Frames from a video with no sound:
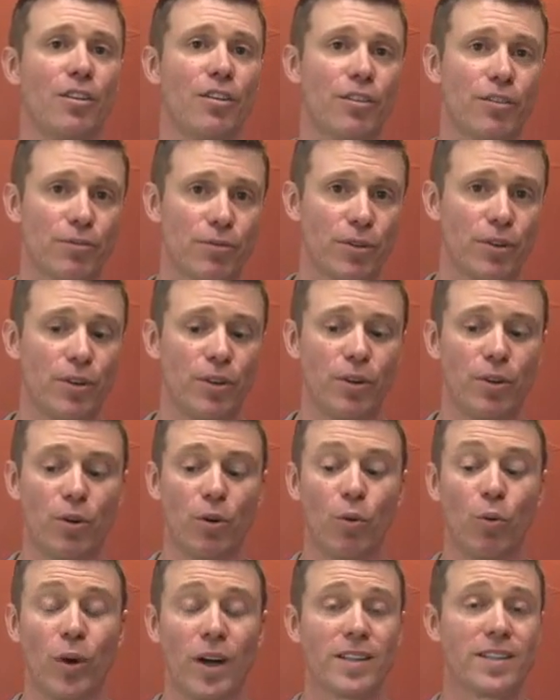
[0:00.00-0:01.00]

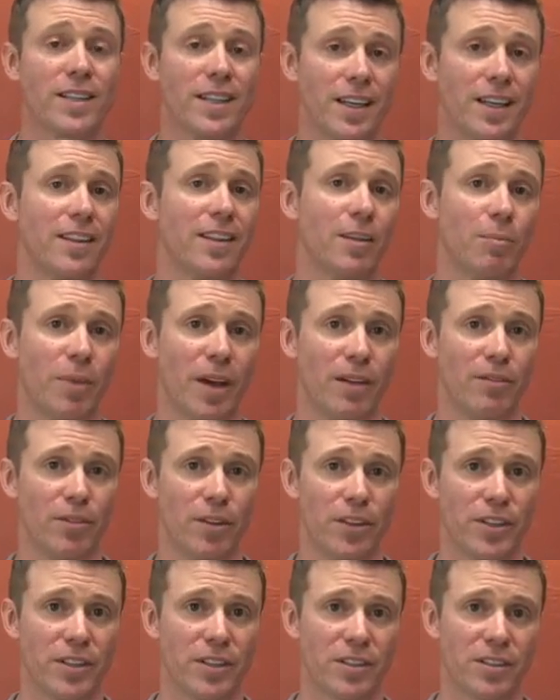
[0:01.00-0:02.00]
through what's in the
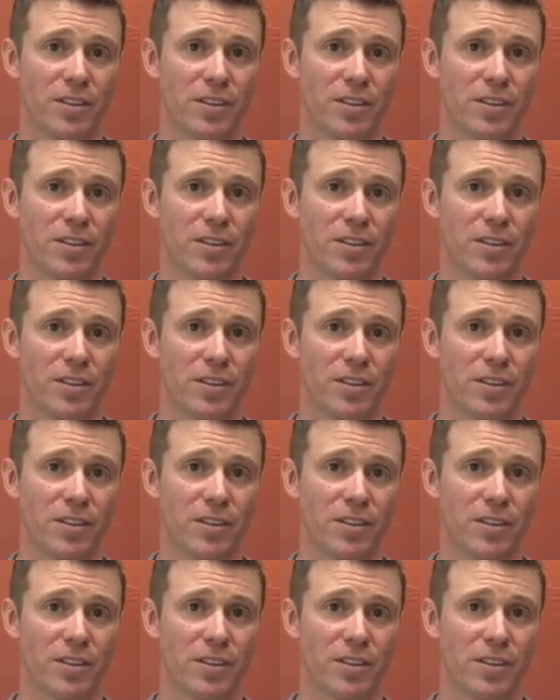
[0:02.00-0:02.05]
beverage.